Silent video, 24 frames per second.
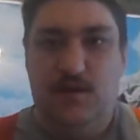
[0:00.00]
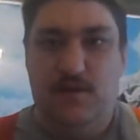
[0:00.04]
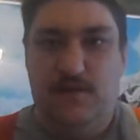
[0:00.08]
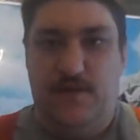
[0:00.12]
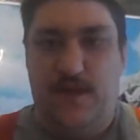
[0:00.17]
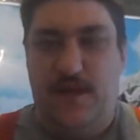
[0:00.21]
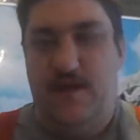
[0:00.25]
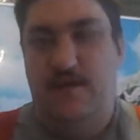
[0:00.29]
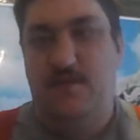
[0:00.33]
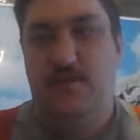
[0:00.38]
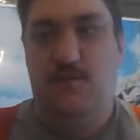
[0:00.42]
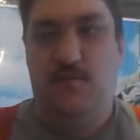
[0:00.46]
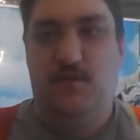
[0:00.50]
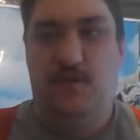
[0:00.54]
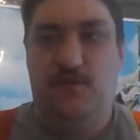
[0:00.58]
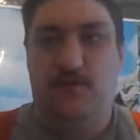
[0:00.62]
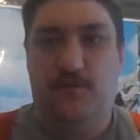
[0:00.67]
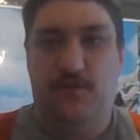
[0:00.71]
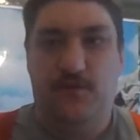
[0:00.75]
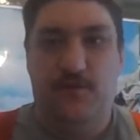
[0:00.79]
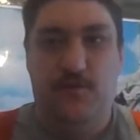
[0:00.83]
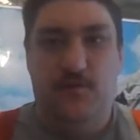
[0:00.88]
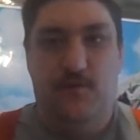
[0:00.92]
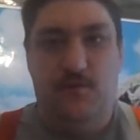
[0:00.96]
they're the
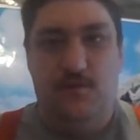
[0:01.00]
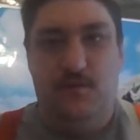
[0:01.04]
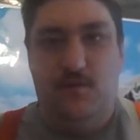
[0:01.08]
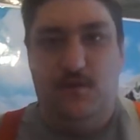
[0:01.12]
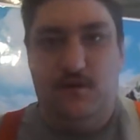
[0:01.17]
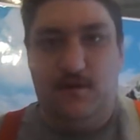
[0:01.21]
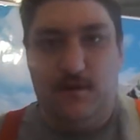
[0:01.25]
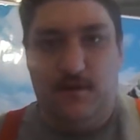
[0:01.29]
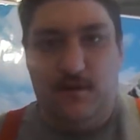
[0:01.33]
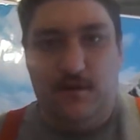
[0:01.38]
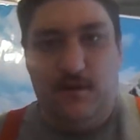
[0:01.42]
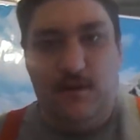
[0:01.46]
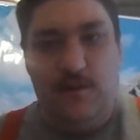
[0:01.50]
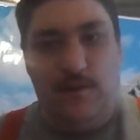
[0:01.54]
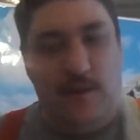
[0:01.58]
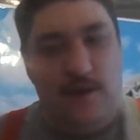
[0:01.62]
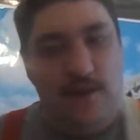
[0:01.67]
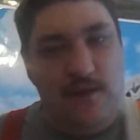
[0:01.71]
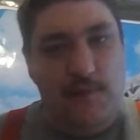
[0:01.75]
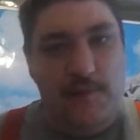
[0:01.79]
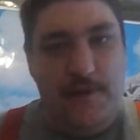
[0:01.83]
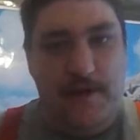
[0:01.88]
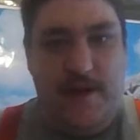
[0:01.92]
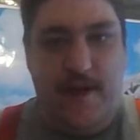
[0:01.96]
ones who you
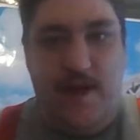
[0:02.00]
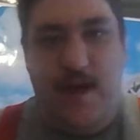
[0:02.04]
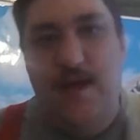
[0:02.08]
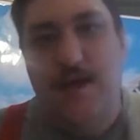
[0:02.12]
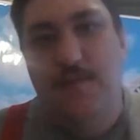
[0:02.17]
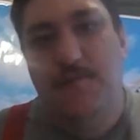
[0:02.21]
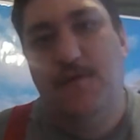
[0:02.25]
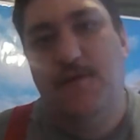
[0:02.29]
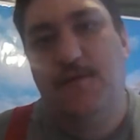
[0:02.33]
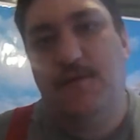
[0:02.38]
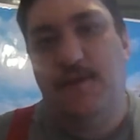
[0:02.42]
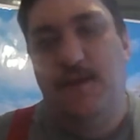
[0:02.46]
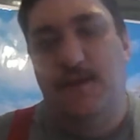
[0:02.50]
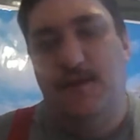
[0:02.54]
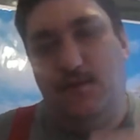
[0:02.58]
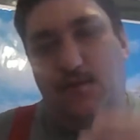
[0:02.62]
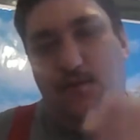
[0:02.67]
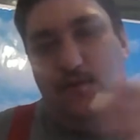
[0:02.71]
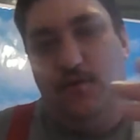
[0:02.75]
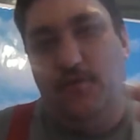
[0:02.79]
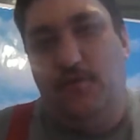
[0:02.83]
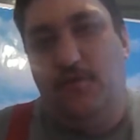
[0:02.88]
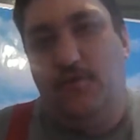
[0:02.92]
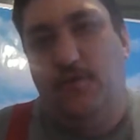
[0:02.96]
expect to be gamers, they're the
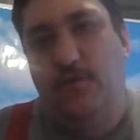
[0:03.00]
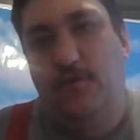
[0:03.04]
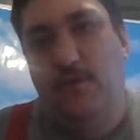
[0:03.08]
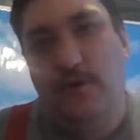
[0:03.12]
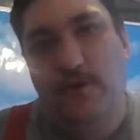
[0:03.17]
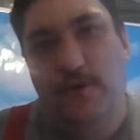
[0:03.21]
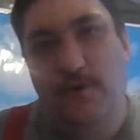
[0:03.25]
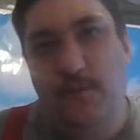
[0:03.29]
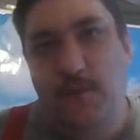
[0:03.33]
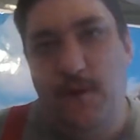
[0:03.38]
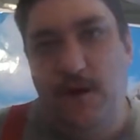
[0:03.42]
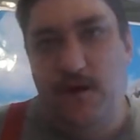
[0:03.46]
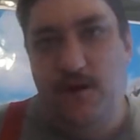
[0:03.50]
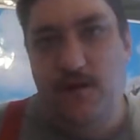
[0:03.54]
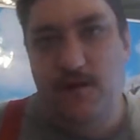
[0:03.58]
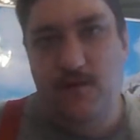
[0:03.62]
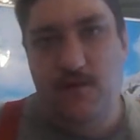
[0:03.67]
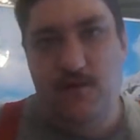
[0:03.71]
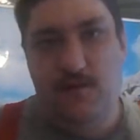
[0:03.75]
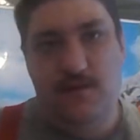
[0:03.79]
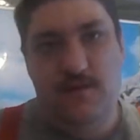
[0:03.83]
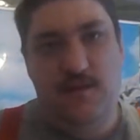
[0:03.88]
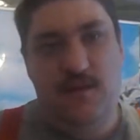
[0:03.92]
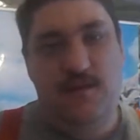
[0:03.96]
ones who you expect
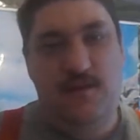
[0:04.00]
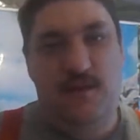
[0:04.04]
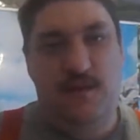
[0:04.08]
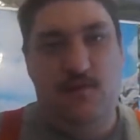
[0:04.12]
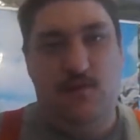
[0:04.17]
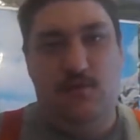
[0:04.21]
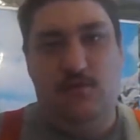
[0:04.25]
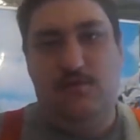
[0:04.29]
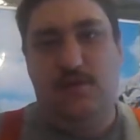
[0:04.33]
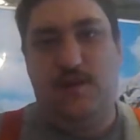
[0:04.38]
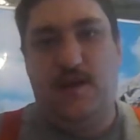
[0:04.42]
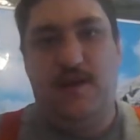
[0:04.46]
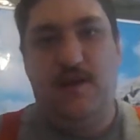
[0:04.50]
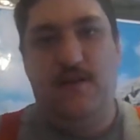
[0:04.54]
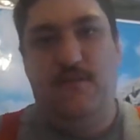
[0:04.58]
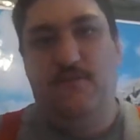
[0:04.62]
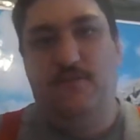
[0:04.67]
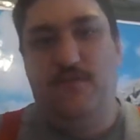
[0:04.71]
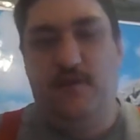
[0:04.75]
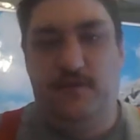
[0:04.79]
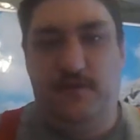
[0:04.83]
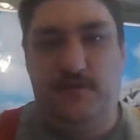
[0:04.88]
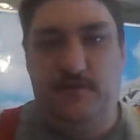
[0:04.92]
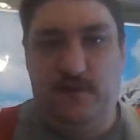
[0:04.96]
to sit all day in
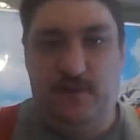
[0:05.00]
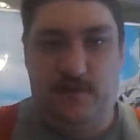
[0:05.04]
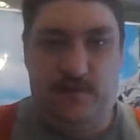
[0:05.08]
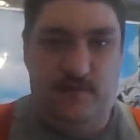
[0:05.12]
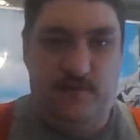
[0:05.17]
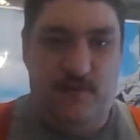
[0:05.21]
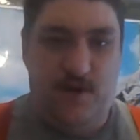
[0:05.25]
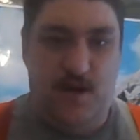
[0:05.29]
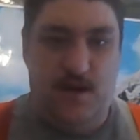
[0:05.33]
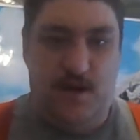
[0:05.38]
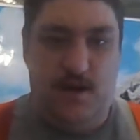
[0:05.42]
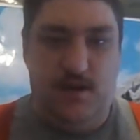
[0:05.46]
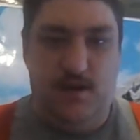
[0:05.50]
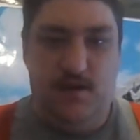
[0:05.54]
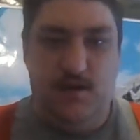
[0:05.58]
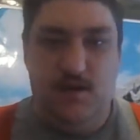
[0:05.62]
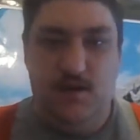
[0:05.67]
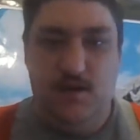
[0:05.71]
front of a screen,